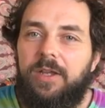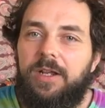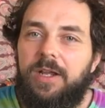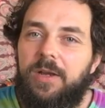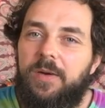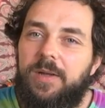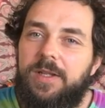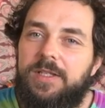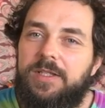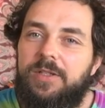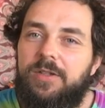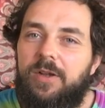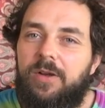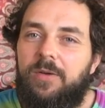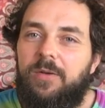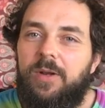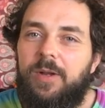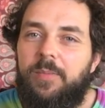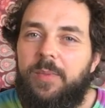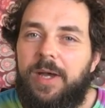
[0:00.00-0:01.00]
know, it's not
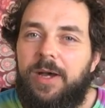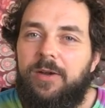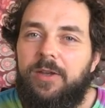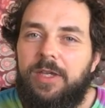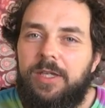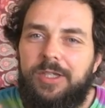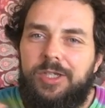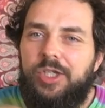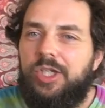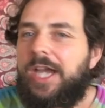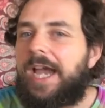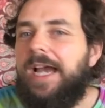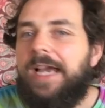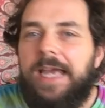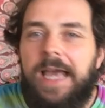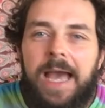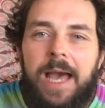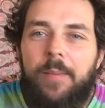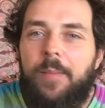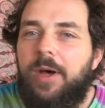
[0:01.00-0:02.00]
all about your
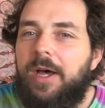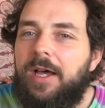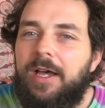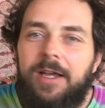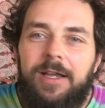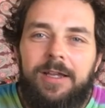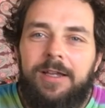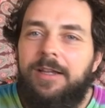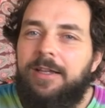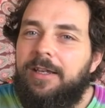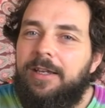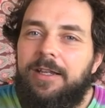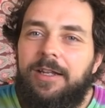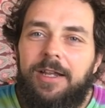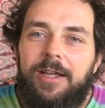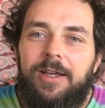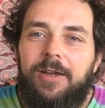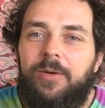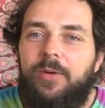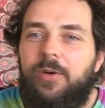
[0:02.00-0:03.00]
jackhammer, you
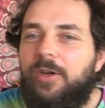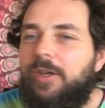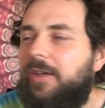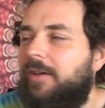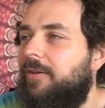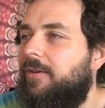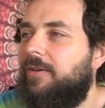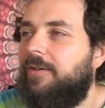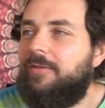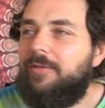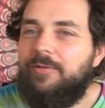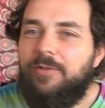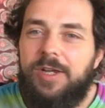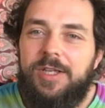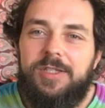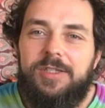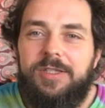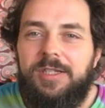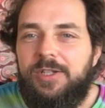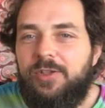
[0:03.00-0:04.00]
know, or your
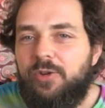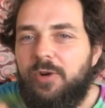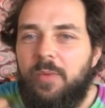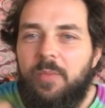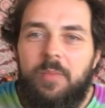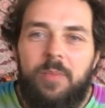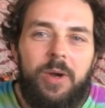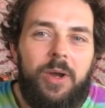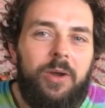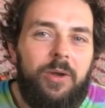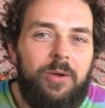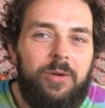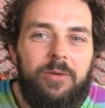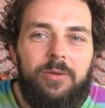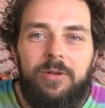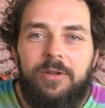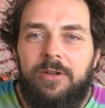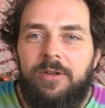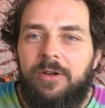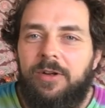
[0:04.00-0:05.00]
rusty
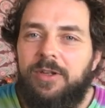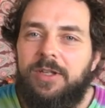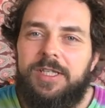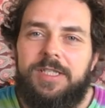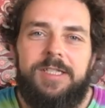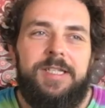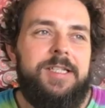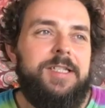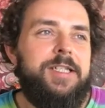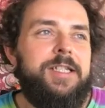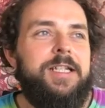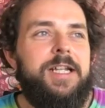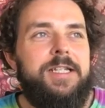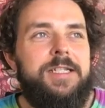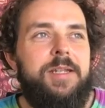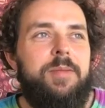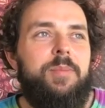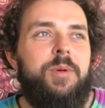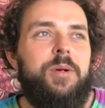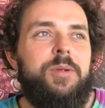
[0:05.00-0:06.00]
trombone or your
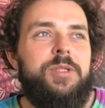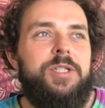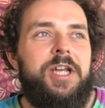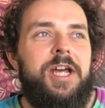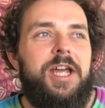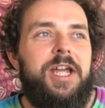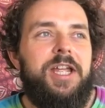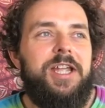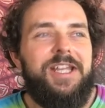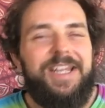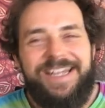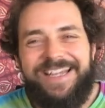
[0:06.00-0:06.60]
Cincinnati bow tie.